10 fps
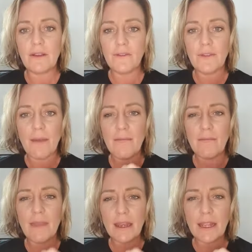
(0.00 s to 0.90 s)
on that
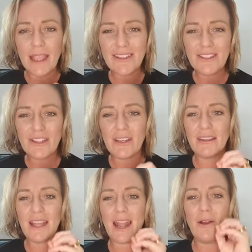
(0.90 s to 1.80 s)
medication
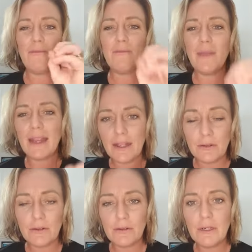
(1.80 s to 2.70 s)
and that whole
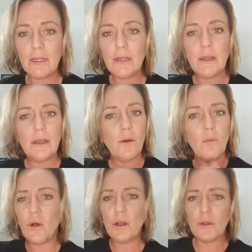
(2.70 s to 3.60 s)
medical,
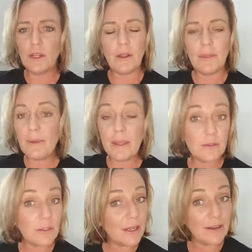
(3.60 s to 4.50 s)
what, you know, the
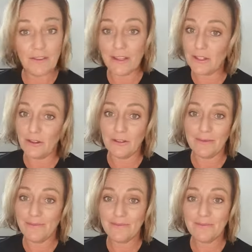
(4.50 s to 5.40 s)
pill's not going to fix you.
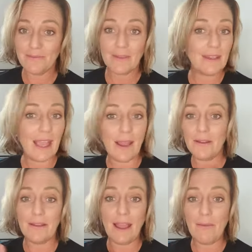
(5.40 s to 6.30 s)

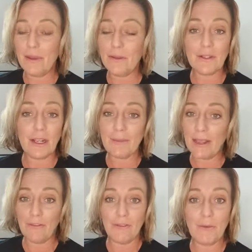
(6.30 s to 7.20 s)
That, that pill's not going to
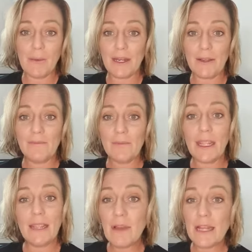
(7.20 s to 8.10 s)
make you feel better.
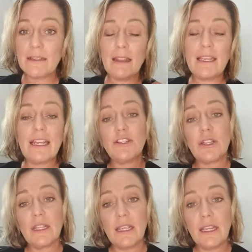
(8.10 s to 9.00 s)
It might
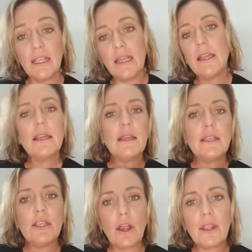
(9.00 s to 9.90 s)
initially
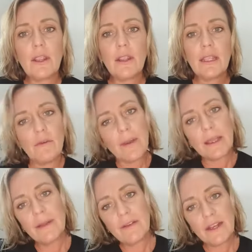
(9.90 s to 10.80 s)
you know, give you back a
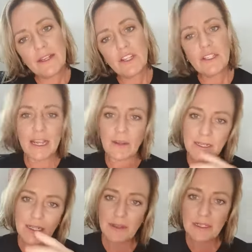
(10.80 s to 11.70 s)
bit of energy, take away
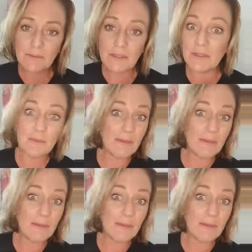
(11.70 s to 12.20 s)
some of your symptoms. It